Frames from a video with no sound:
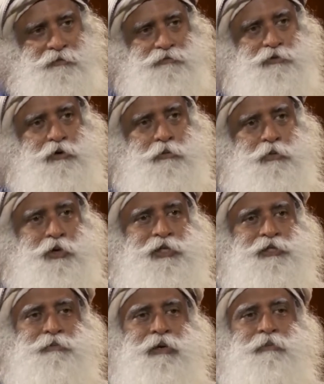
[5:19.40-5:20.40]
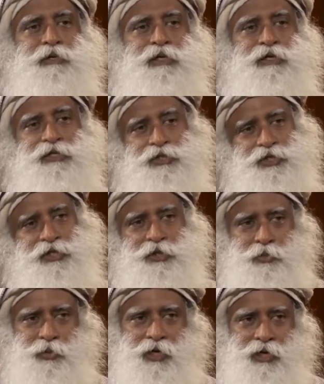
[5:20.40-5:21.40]
of your body's memory in such
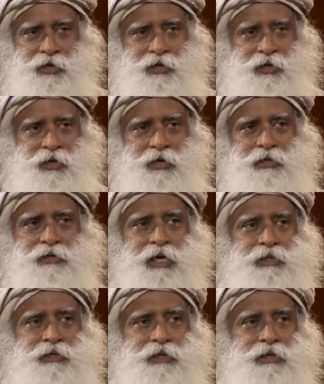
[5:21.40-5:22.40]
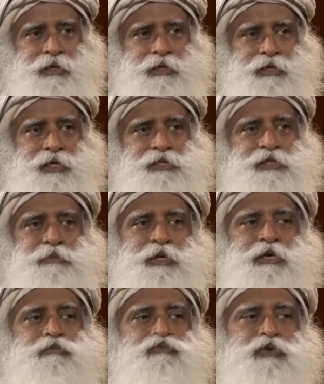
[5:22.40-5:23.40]
a way that it doesn't become